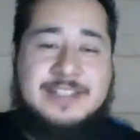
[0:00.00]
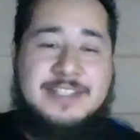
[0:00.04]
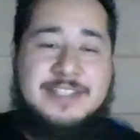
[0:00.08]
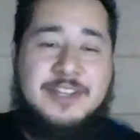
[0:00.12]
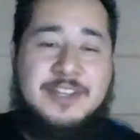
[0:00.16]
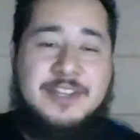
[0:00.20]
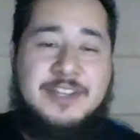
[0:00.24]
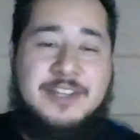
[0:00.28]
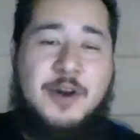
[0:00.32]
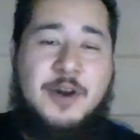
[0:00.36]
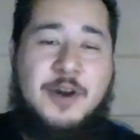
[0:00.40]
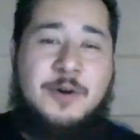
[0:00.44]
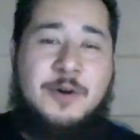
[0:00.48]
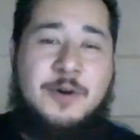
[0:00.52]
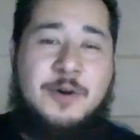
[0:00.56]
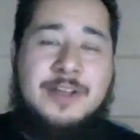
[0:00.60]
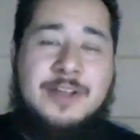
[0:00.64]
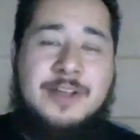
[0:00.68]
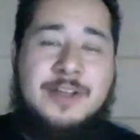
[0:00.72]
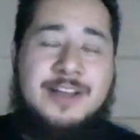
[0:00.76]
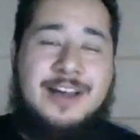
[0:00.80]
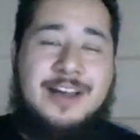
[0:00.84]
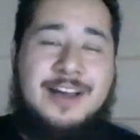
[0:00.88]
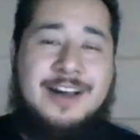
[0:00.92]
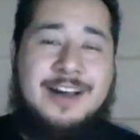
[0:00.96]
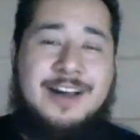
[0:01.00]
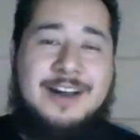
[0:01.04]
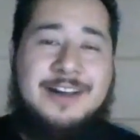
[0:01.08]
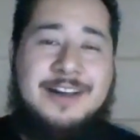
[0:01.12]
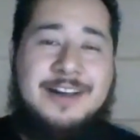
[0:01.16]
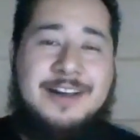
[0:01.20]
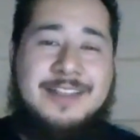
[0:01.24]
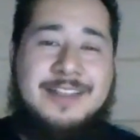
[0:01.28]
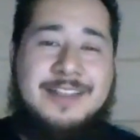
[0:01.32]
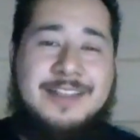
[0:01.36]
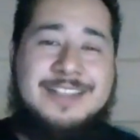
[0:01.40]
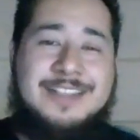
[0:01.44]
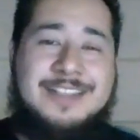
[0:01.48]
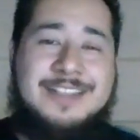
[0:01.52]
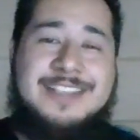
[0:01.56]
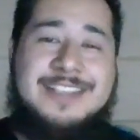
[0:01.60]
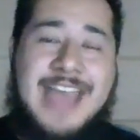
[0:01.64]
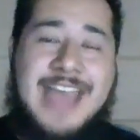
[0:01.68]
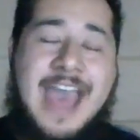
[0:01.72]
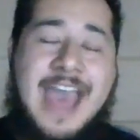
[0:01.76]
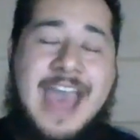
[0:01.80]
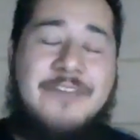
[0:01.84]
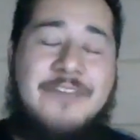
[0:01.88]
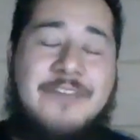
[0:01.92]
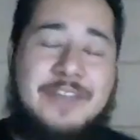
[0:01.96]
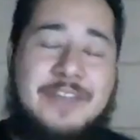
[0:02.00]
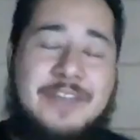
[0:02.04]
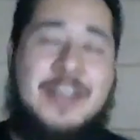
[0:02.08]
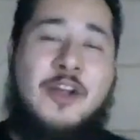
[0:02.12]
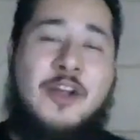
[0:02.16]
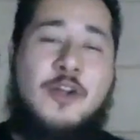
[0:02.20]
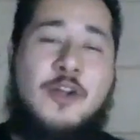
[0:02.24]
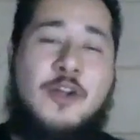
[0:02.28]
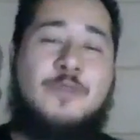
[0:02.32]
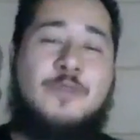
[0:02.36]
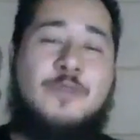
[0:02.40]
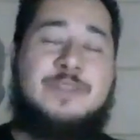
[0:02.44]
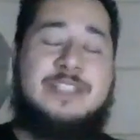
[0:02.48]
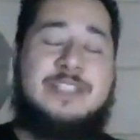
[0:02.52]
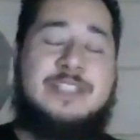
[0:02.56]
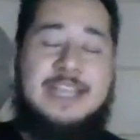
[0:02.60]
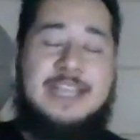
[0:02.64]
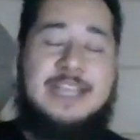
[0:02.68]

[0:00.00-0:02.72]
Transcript: this having herps.